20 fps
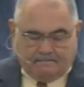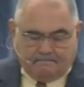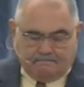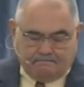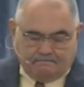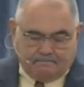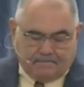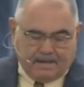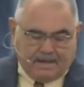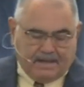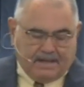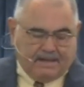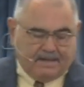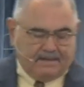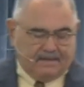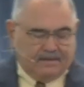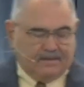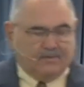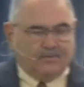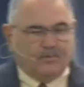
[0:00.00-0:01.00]

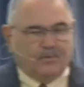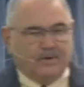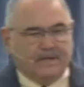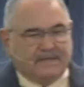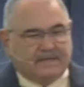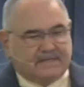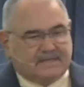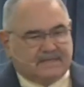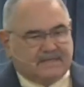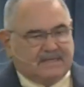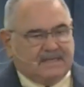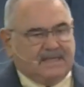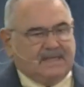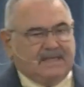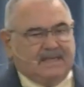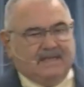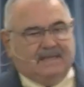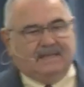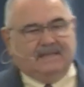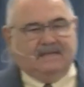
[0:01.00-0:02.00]
But we
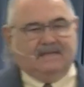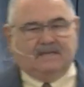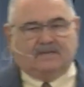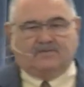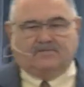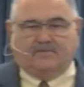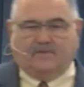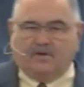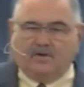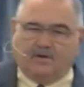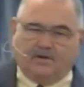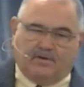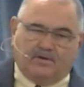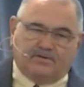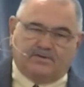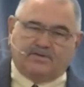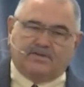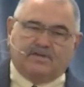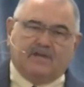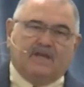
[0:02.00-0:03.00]
see in this
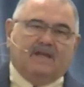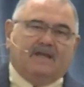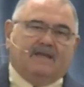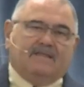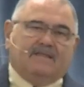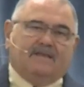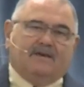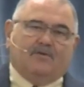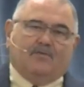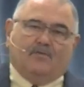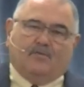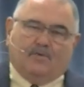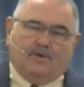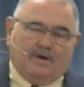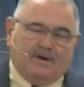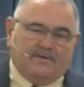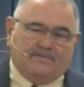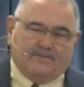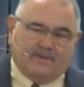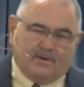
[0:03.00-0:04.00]
verse that
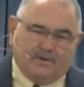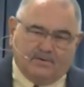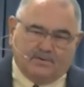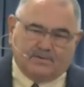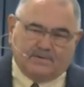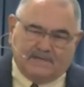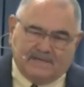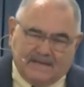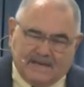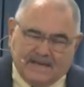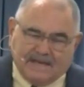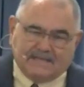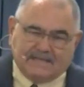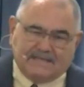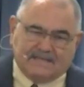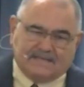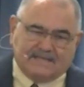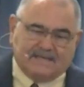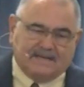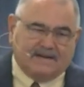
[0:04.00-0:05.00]
one of those
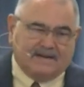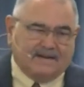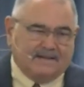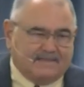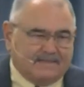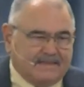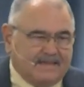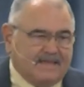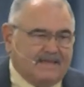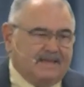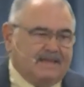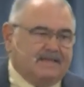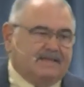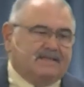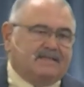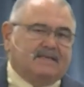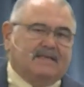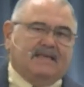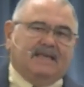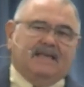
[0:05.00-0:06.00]
necessary
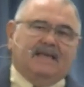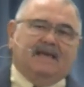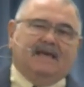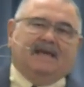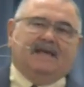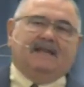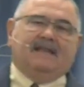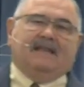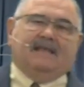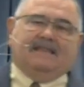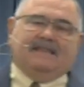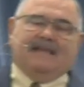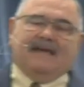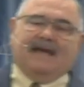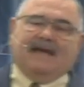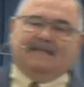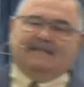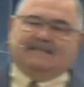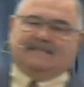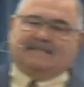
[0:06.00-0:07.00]
things in
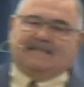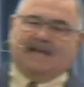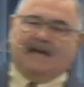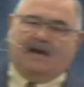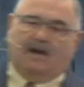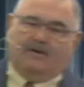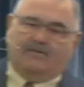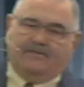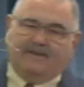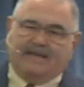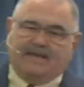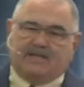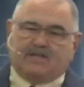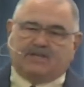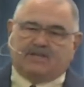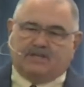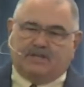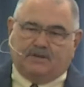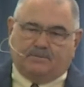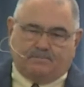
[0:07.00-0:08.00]
that
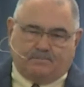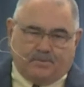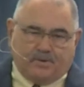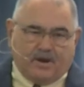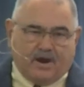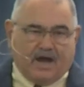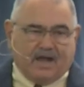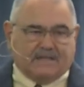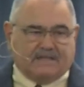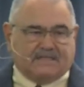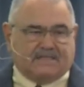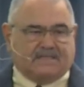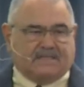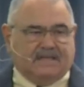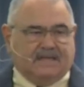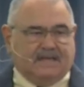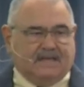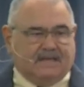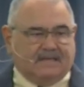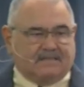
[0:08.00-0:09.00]
salvation
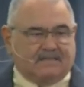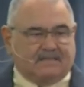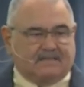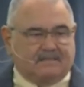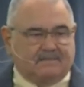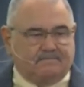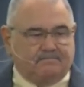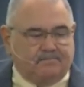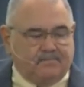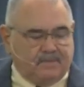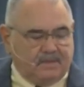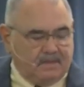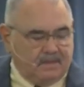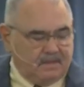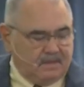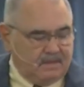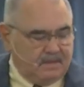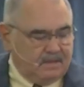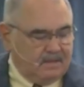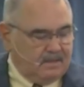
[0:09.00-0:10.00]
process
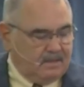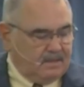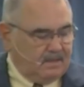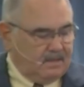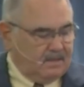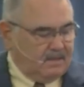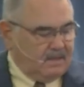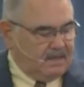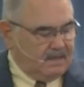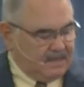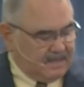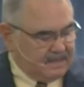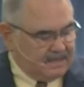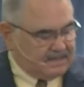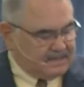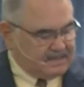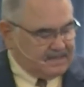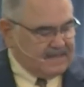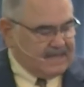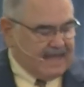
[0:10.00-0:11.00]

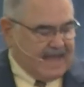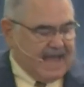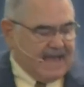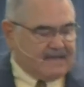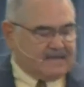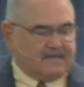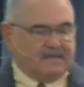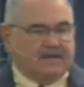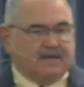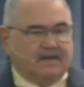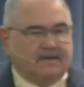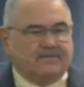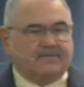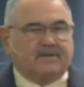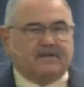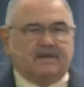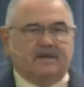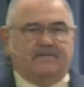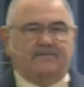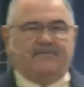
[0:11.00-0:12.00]
is the act
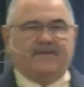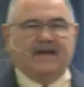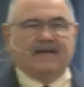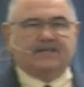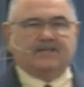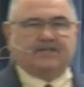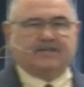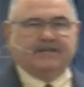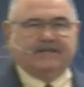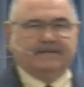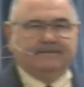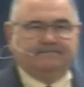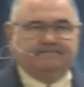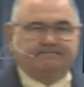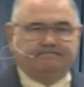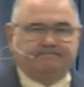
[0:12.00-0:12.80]
of confession.